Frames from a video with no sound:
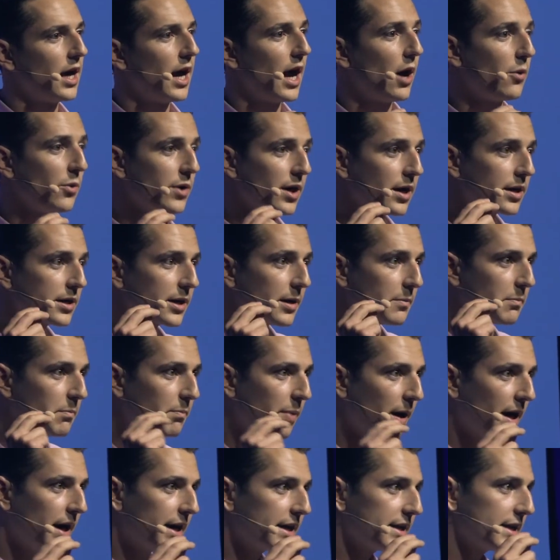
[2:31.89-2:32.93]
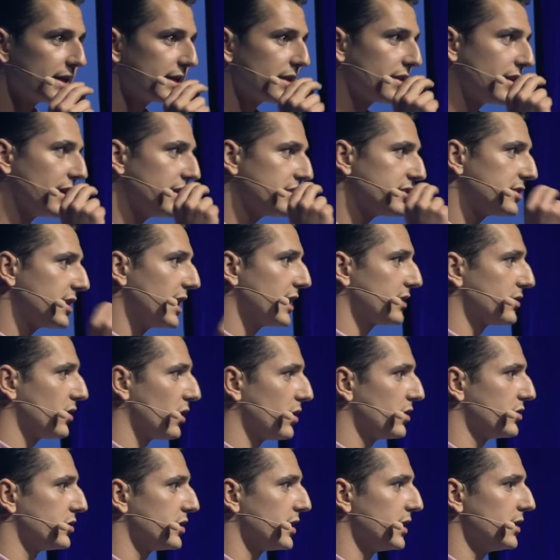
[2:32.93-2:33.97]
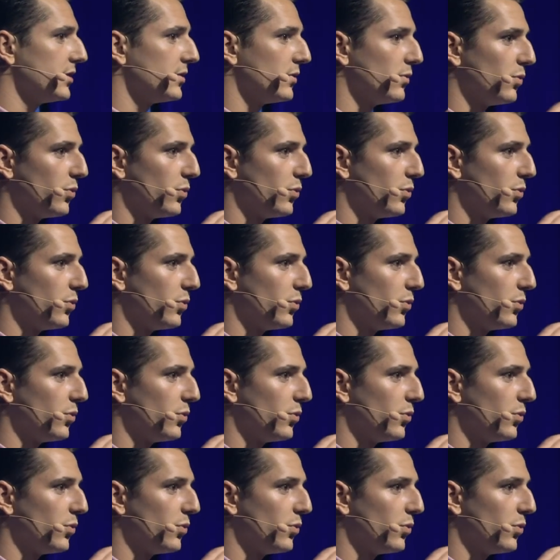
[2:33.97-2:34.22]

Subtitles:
and we are combining this technology